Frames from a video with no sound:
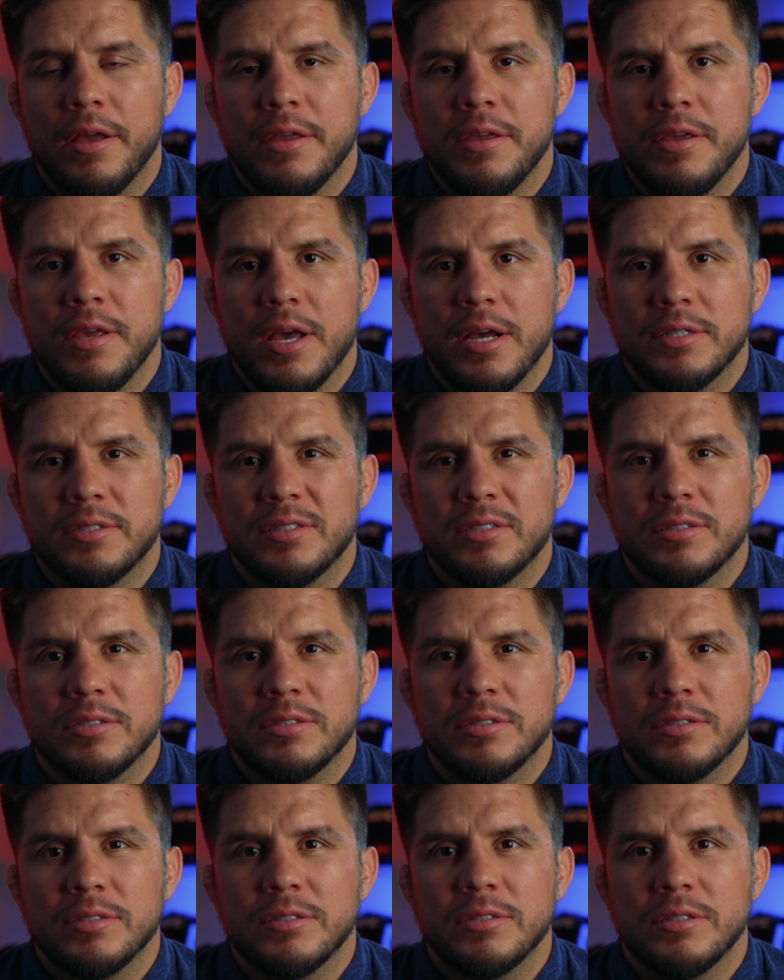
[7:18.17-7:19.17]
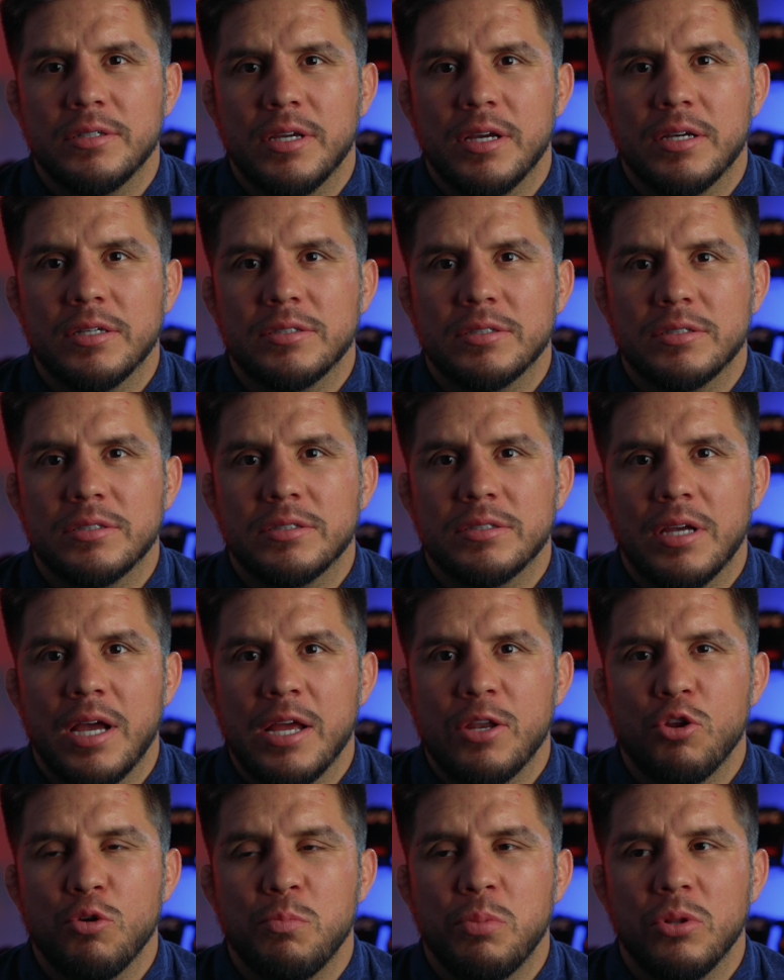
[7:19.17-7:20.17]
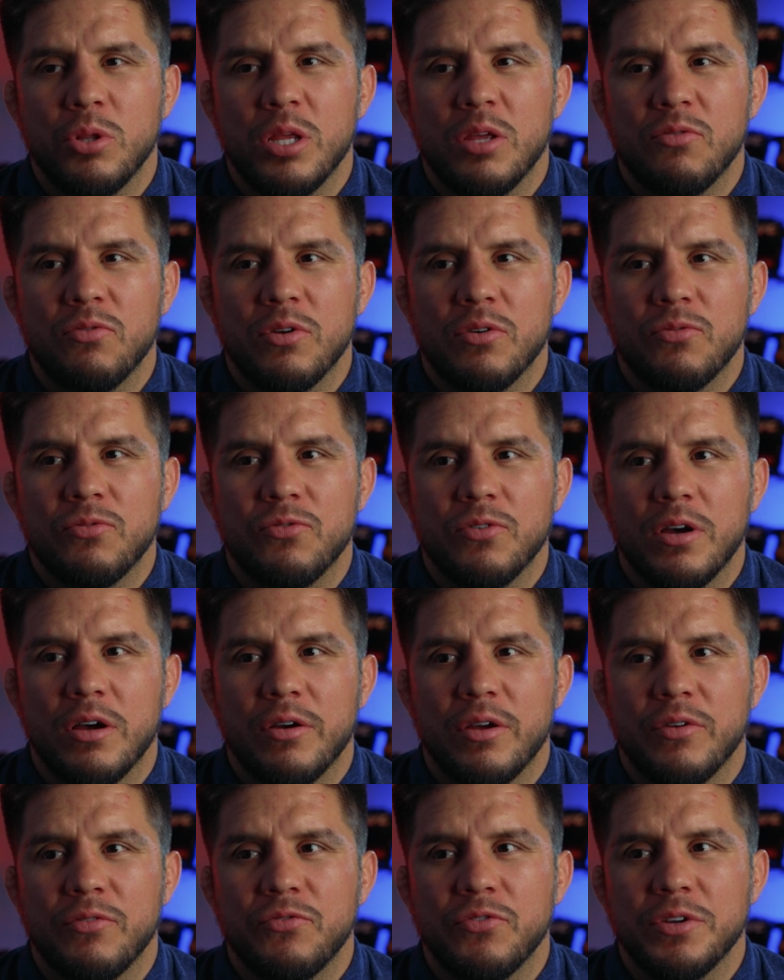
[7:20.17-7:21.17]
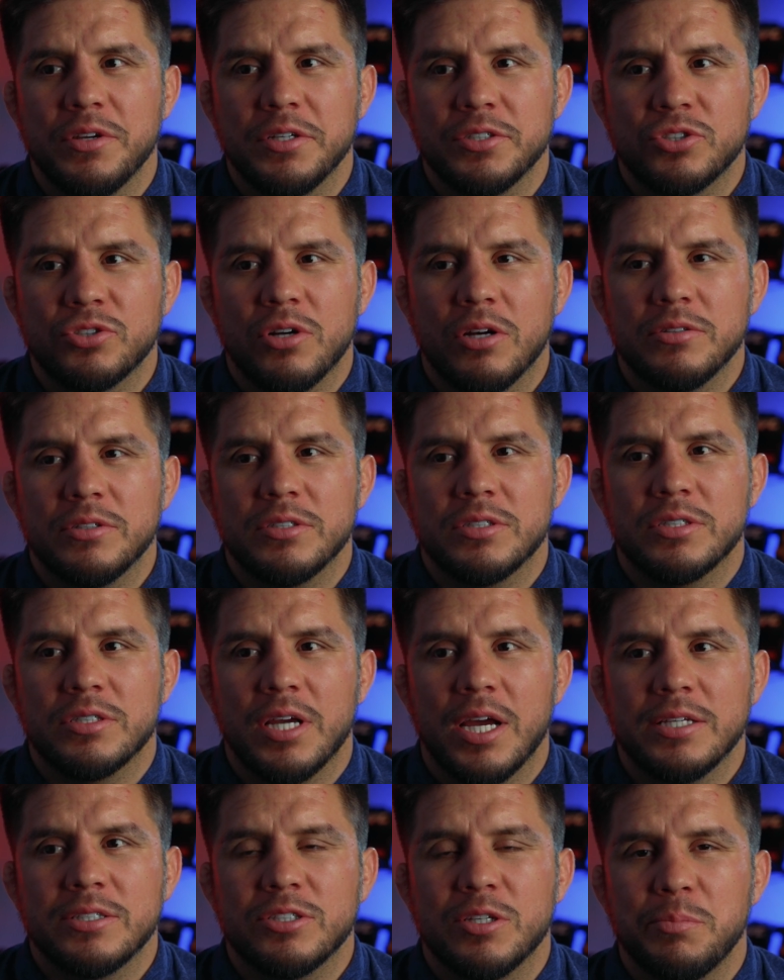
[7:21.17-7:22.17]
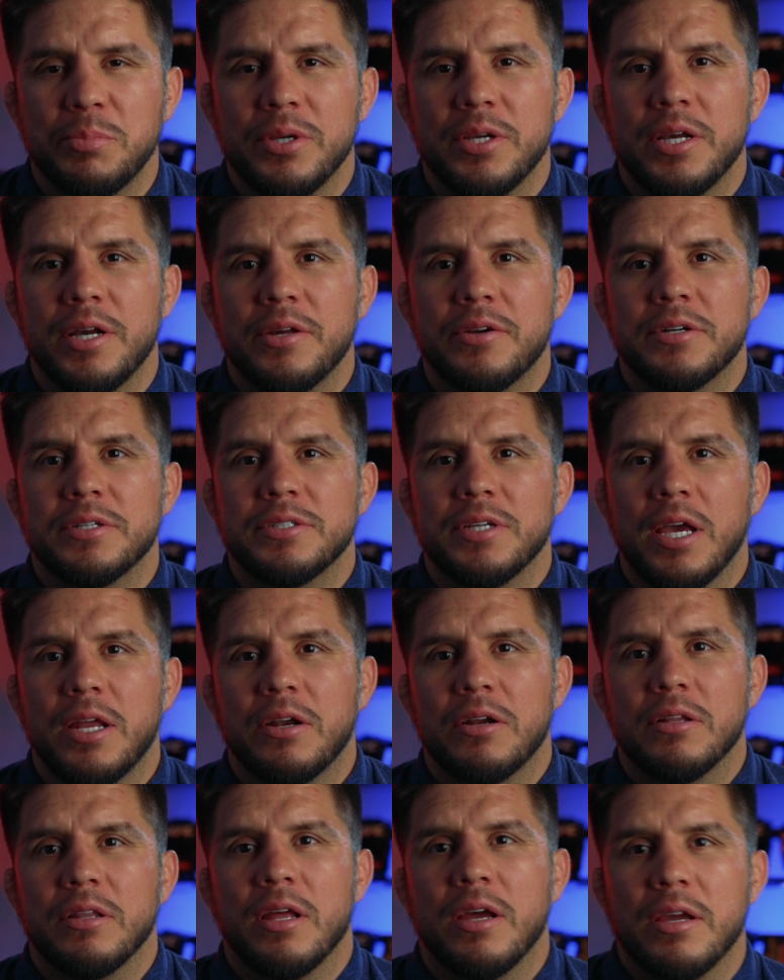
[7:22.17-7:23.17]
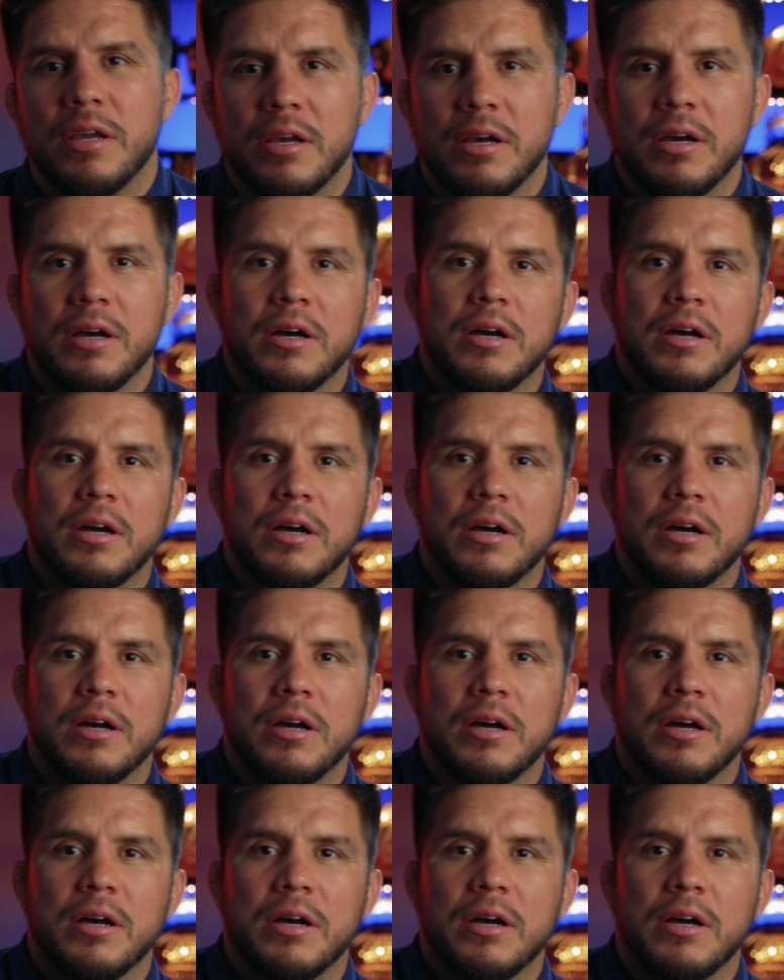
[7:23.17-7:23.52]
Yes. I do believe if Israel decides to be entertainer, like